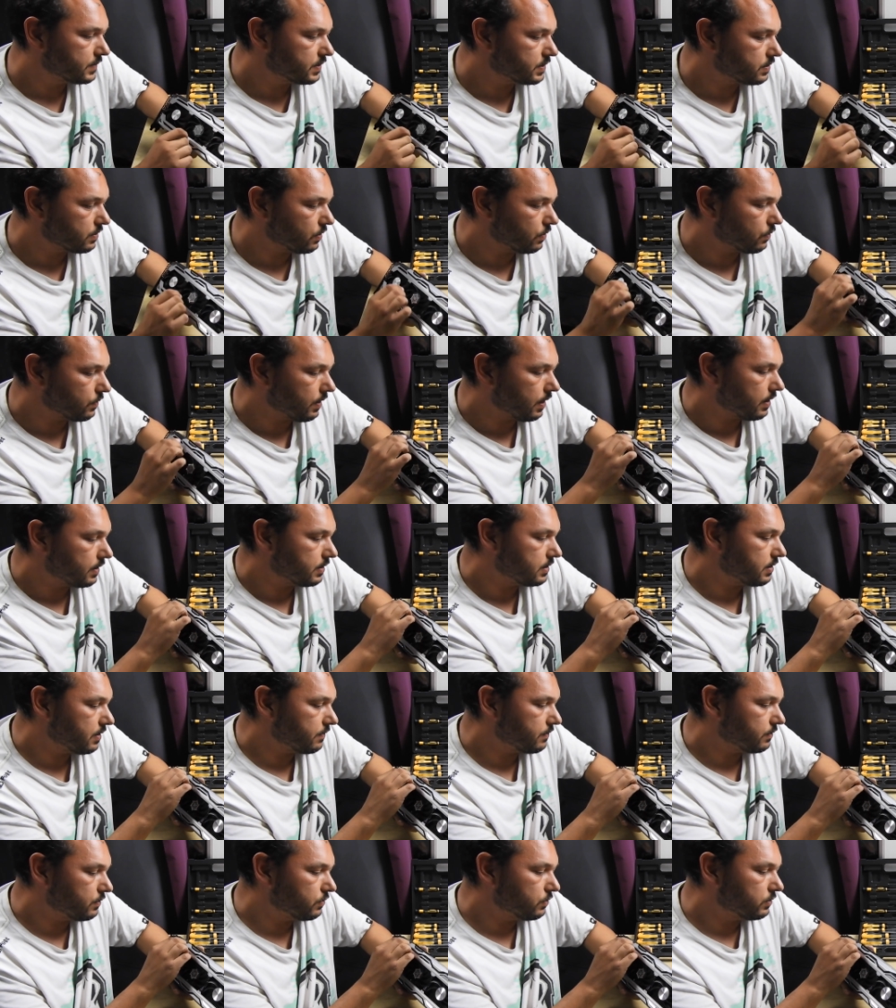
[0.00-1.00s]
So yeah, it's
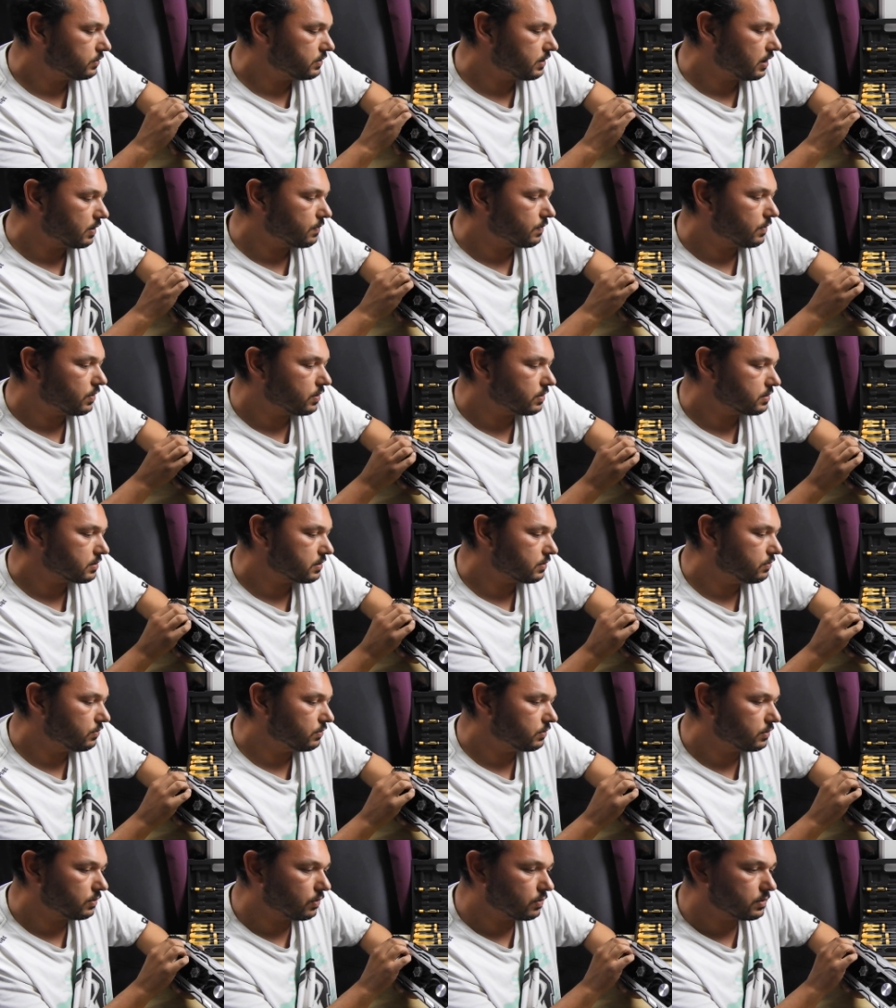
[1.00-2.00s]
have good thermals,
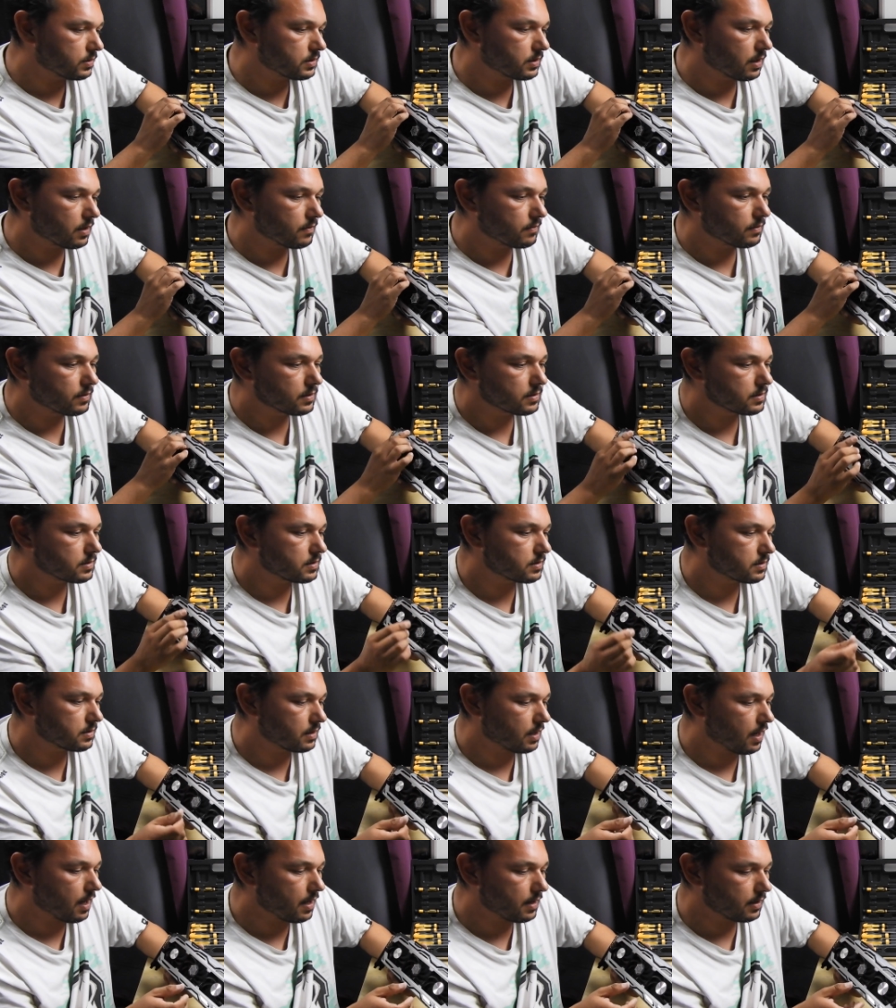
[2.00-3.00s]
good noise
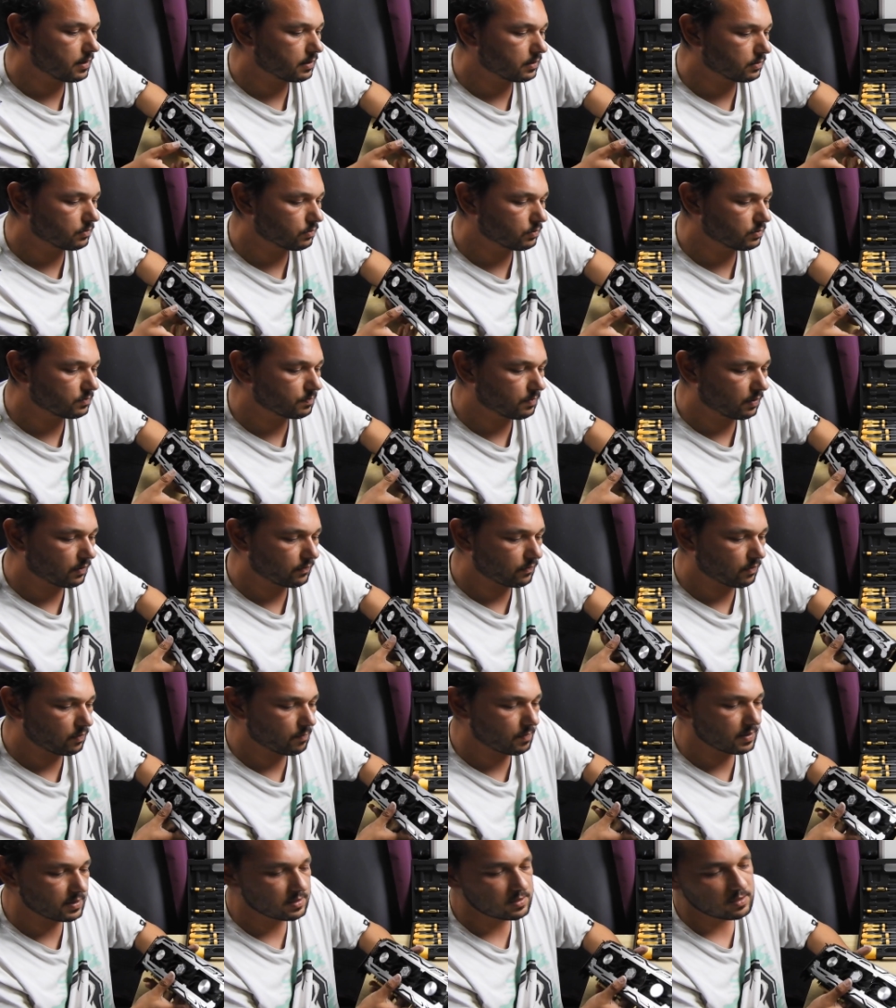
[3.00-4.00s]
levels, and good
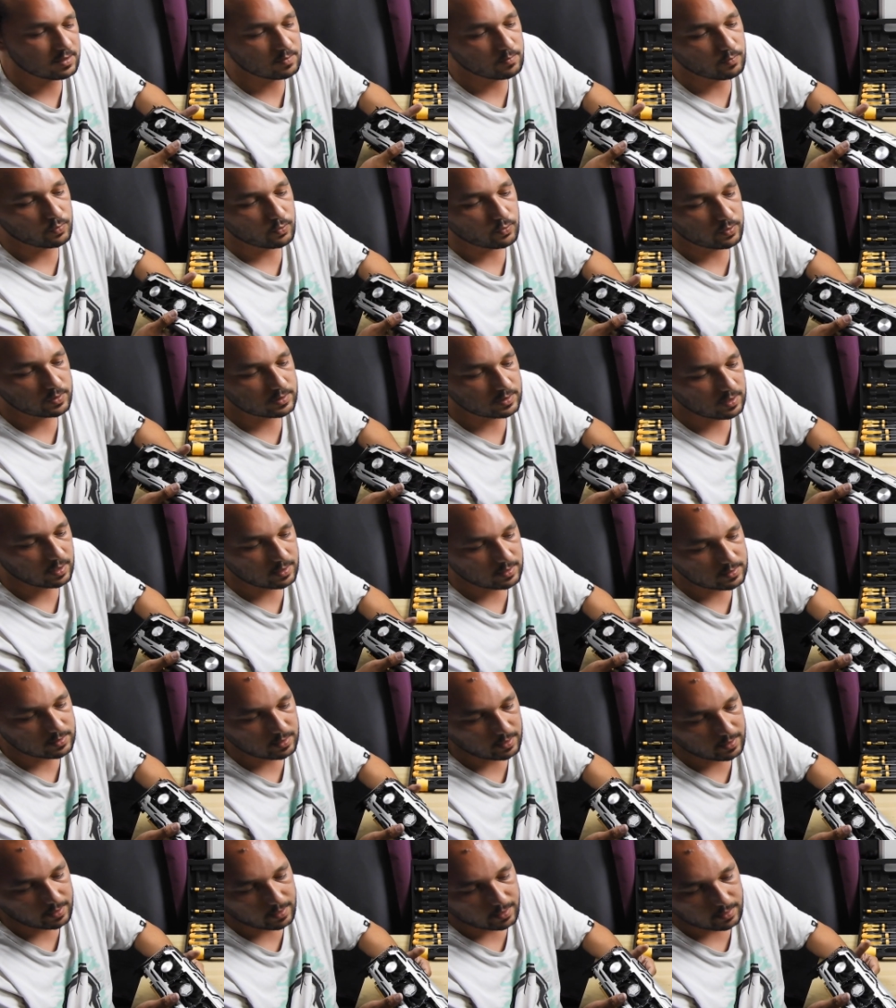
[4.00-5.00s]
performance. It boosts
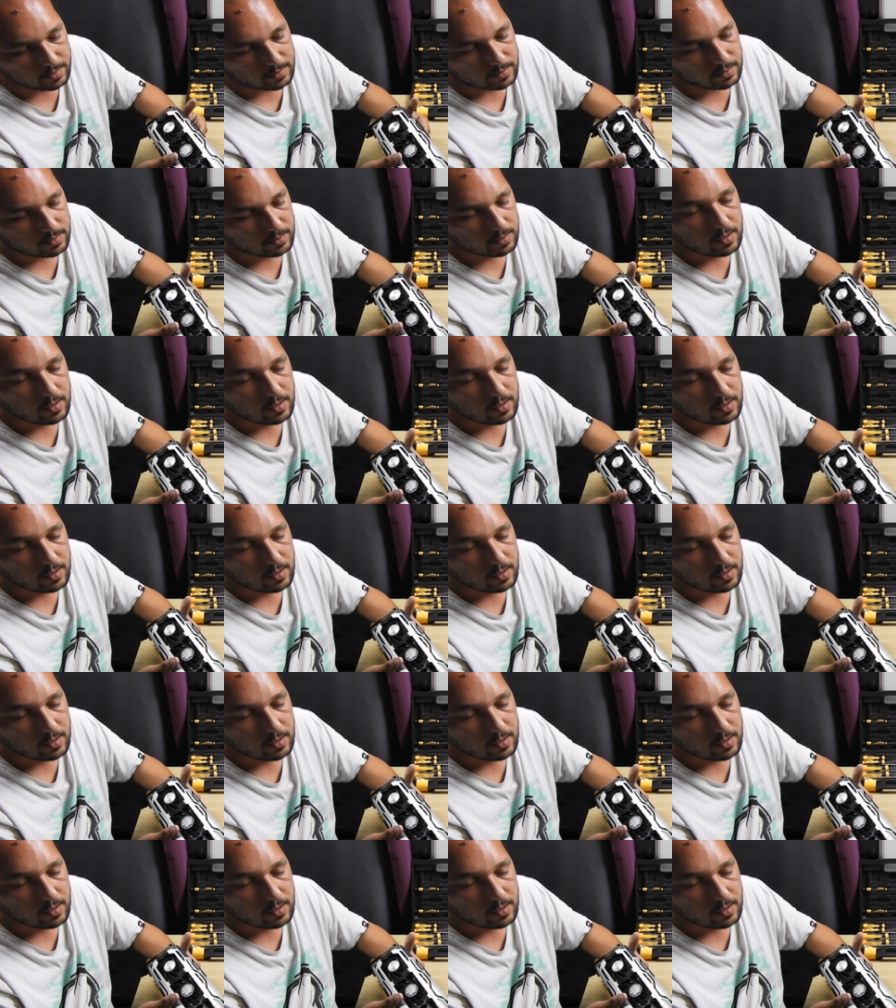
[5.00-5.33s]
nicely, and